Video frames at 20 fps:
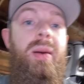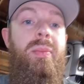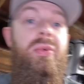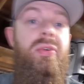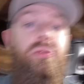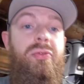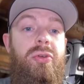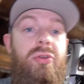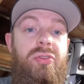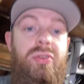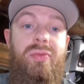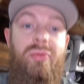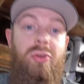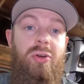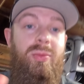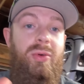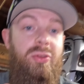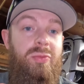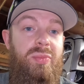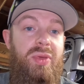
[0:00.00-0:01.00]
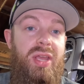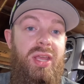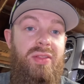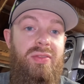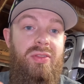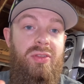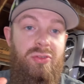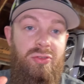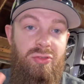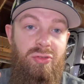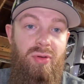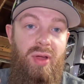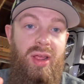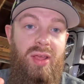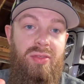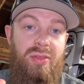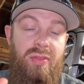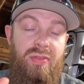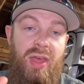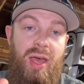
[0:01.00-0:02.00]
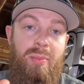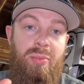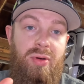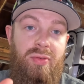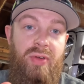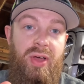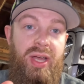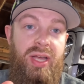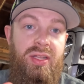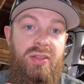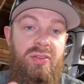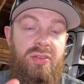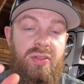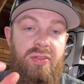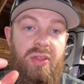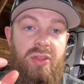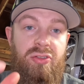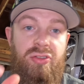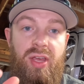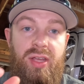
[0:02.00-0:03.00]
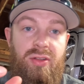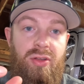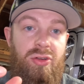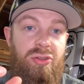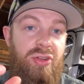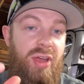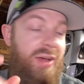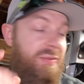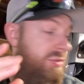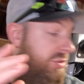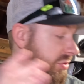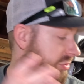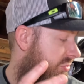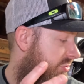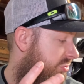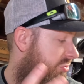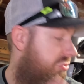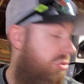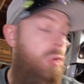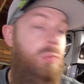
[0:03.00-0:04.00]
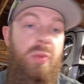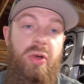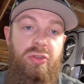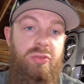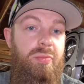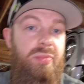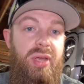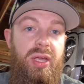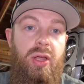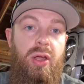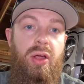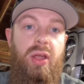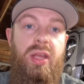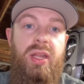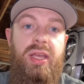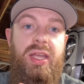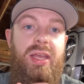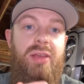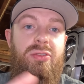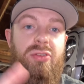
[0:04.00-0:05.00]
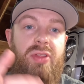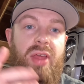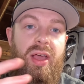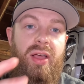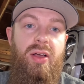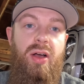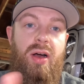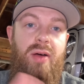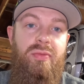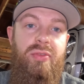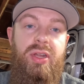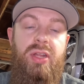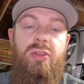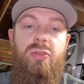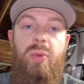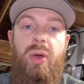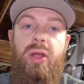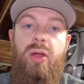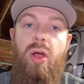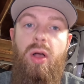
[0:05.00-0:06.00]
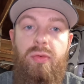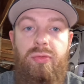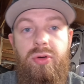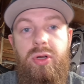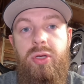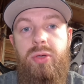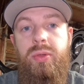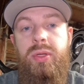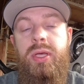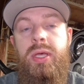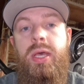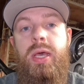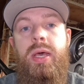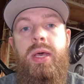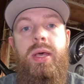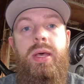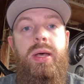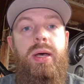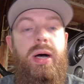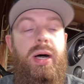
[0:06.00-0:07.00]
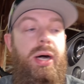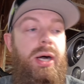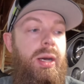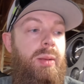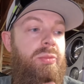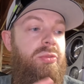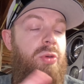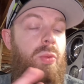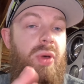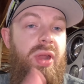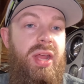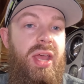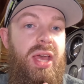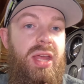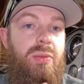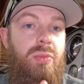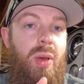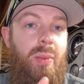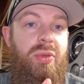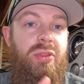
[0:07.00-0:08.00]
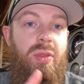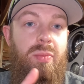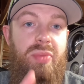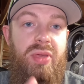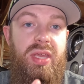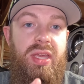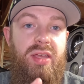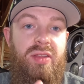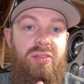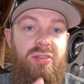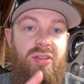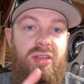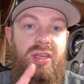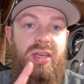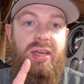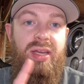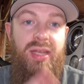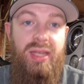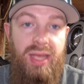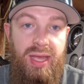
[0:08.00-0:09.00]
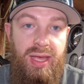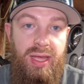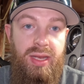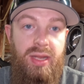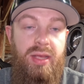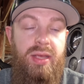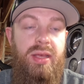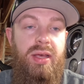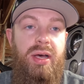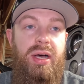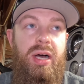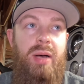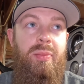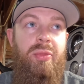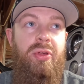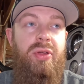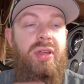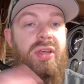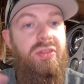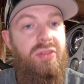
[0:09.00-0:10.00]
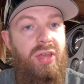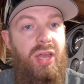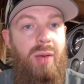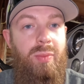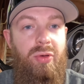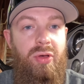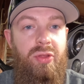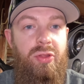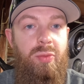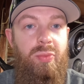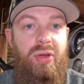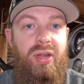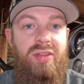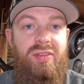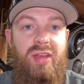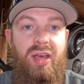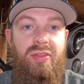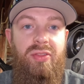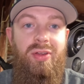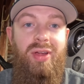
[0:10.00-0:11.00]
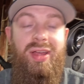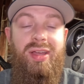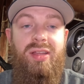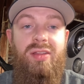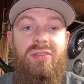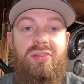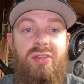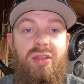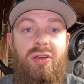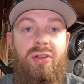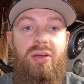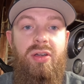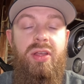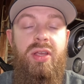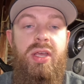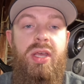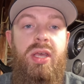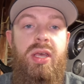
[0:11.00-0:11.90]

First and foremost being the strength that provides. The Schecter shaft is just so much bigger, and it gives you that confidence while you're off-road. So I went ahead and went with the PSC again. There is a couple other brands out there I considered.